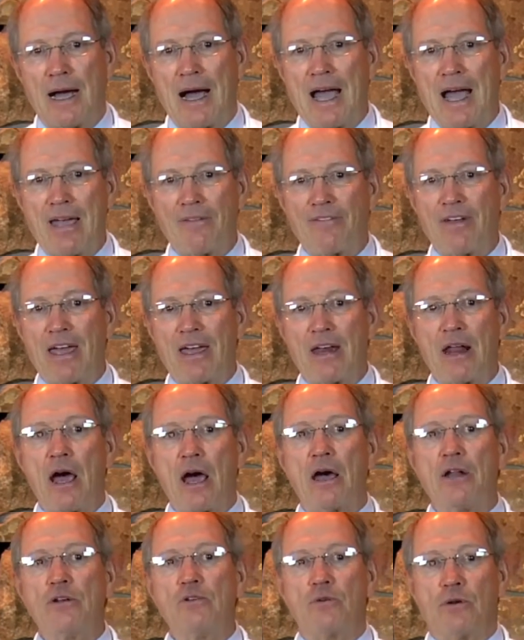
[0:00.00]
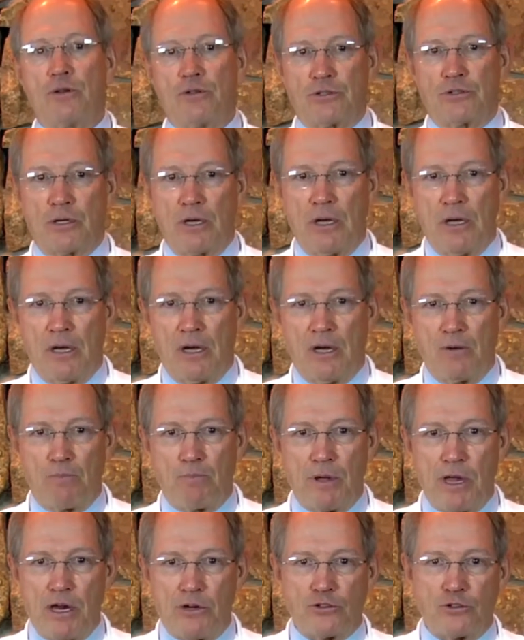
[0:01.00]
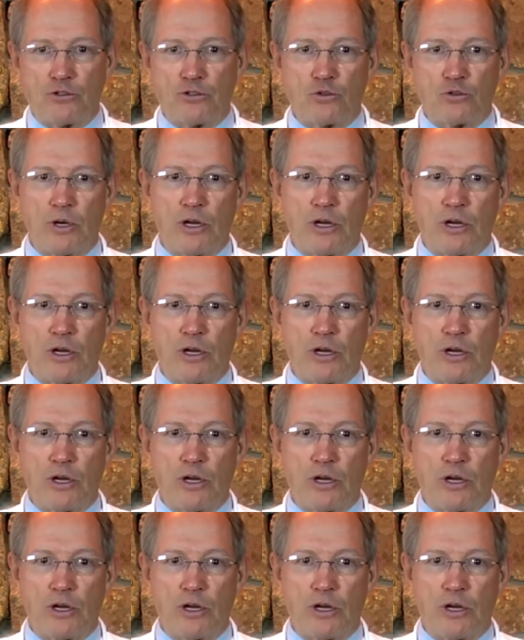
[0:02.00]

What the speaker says: I have had hundreds of patients